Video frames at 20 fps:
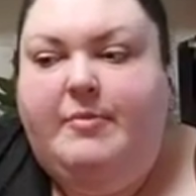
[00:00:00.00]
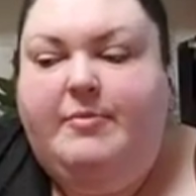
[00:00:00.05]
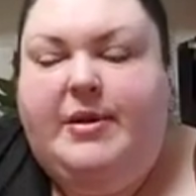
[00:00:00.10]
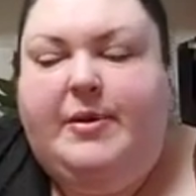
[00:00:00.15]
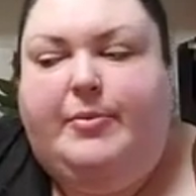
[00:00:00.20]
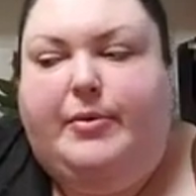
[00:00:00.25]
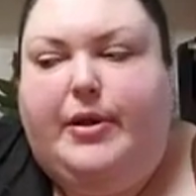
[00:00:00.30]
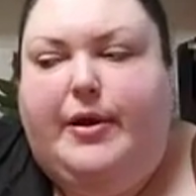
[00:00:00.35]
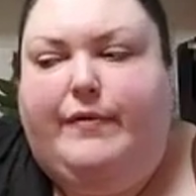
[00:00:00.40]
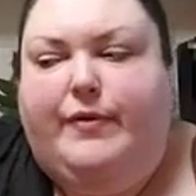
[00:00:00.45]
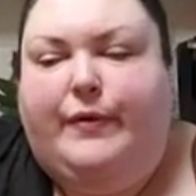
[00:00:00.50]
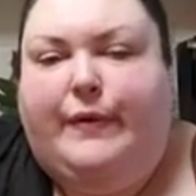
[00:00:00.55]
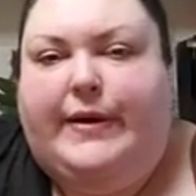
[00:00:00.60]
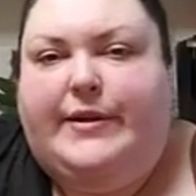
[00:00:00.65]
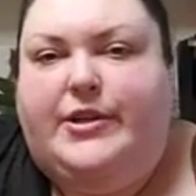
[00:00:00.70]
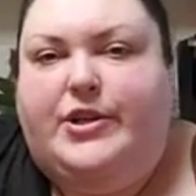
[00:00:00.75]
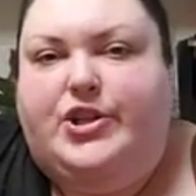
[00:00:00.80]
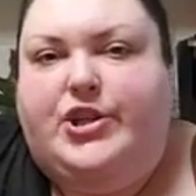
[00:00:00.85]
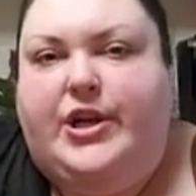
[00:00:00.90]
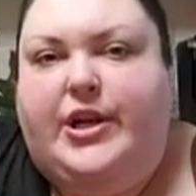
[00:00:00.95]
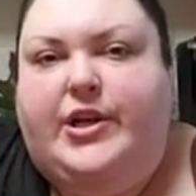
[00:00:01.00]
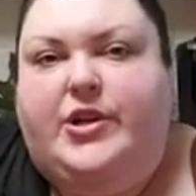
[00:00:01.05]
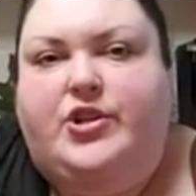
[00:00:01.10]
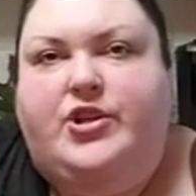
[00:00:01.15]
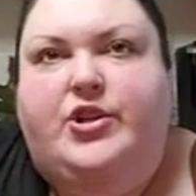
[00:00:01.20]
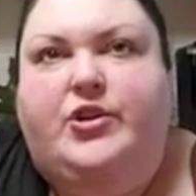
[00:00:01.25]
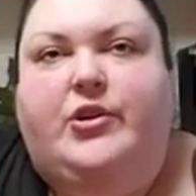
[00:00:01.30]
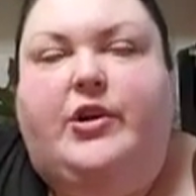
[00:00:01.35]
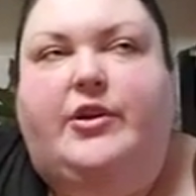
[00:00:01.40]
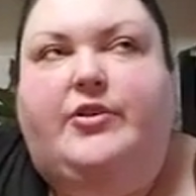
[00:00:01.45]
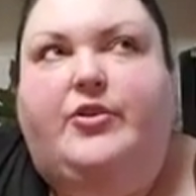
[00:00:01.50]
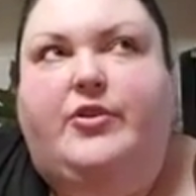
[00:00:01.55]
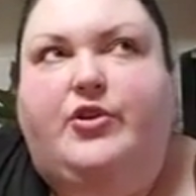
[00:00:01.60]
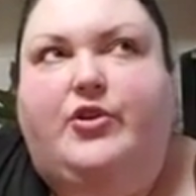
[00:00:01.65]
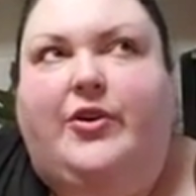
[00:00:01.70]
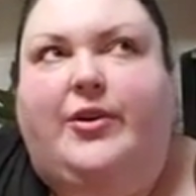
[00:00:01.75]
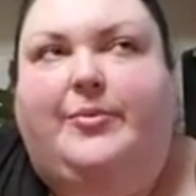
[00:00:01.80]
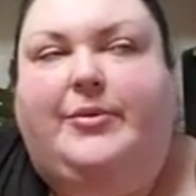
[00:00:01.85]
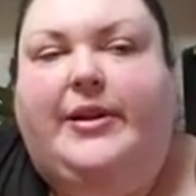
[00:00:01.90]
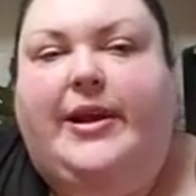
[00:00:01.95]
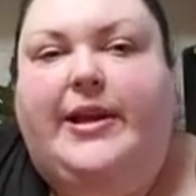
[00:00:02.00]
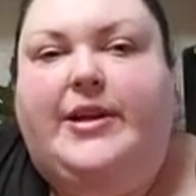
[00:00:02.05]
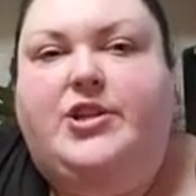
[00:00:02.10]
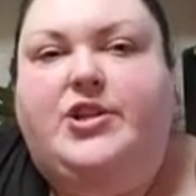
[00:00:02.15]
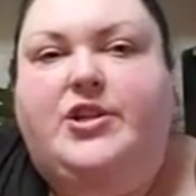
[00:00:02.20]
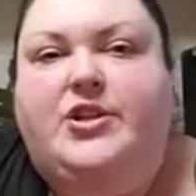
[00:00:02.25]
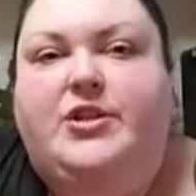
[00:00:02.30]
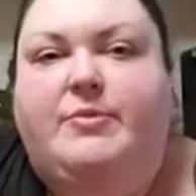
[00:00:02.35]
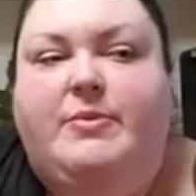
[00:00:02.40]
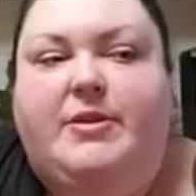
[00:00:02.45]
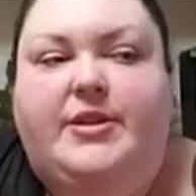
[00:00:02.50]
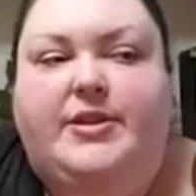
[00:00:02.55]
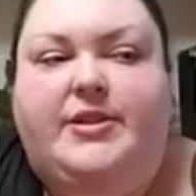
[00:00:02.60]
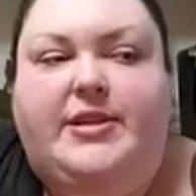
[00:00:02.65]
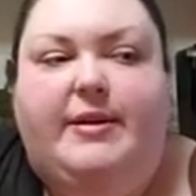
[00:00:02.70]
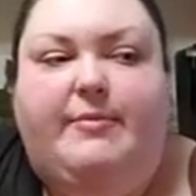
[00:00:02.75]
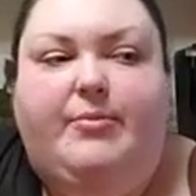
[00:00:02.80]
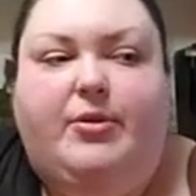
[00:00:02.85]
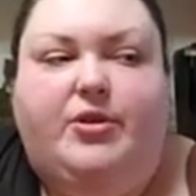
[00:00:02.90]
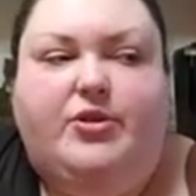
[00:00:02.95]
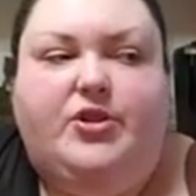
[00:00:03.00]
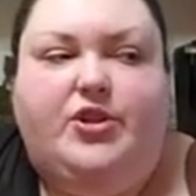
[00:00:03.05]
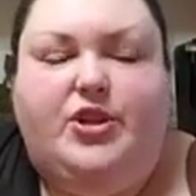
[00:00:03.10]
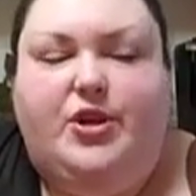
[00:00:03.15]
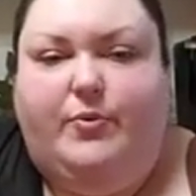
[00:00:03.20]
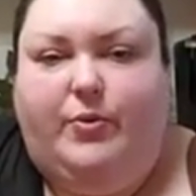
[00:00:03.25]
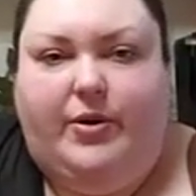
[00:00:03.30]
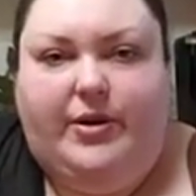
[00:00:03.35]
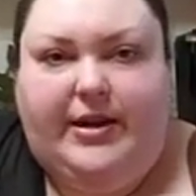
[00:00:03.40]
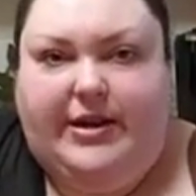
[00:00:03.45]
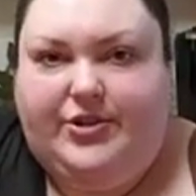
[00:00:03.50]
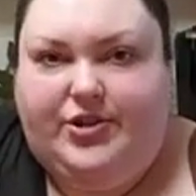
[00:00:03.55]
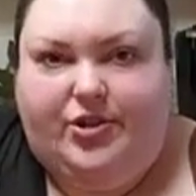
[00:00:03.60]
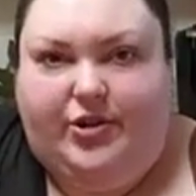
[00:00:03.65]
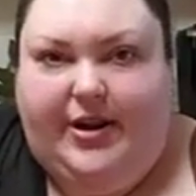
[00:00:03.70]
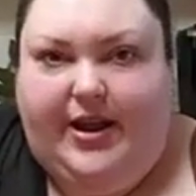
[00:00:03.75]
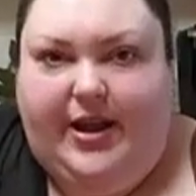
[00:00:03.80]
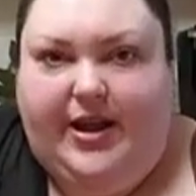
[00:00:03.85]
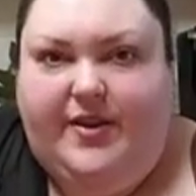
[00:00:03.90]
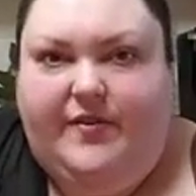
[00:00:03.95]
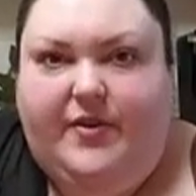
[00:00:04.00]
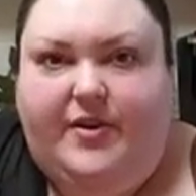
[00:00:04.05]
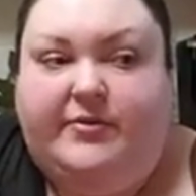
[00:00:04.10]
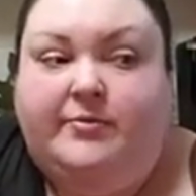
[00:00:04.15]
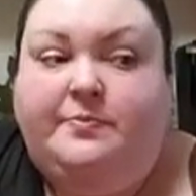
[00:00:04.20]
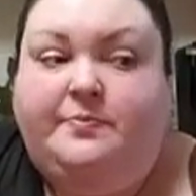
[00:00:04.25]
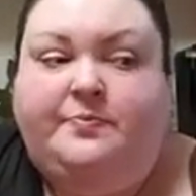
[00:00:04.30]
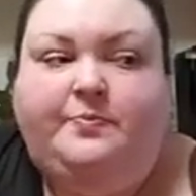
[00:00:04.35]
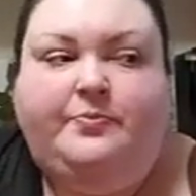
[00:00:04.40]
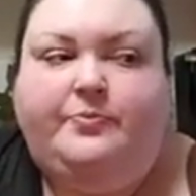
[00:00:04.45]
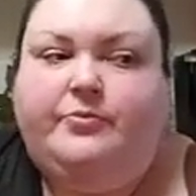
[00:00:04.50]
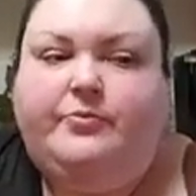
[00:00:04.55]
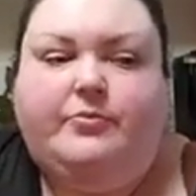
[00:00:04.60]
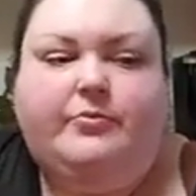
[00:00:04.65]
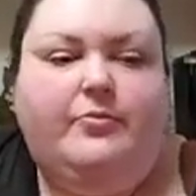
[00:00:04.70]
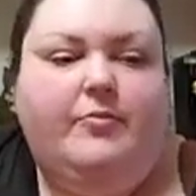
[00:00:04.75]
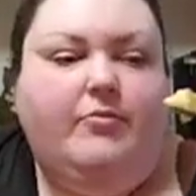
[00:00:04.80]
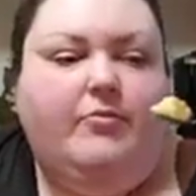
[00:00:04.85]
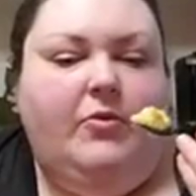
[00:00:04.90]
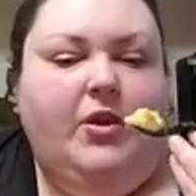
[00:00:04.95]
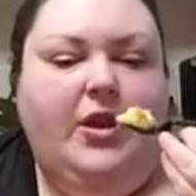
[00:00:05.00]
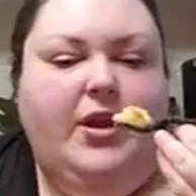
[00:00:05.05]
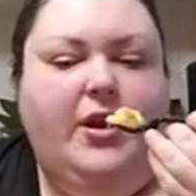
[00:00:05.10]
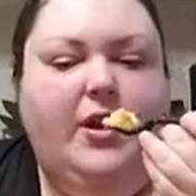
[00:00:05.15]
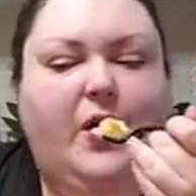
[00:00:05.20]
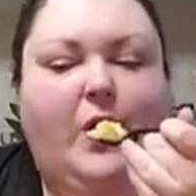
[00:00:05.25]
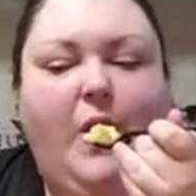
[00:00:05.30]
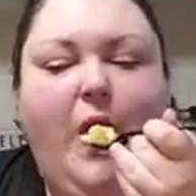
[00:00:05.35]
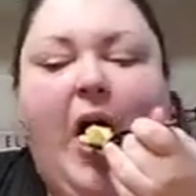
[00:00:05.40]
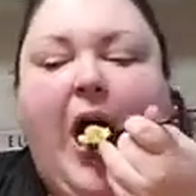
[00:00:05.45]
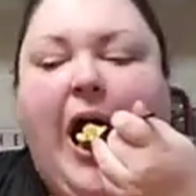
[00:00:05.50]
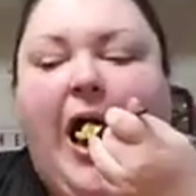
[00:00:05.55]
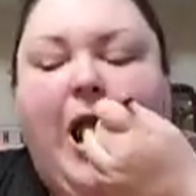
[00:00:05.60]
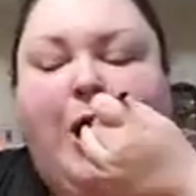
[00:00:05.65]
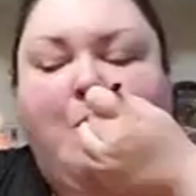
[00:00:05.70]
People have a right to change. You're under no obligation to be the same person you were yesterday, even. You know?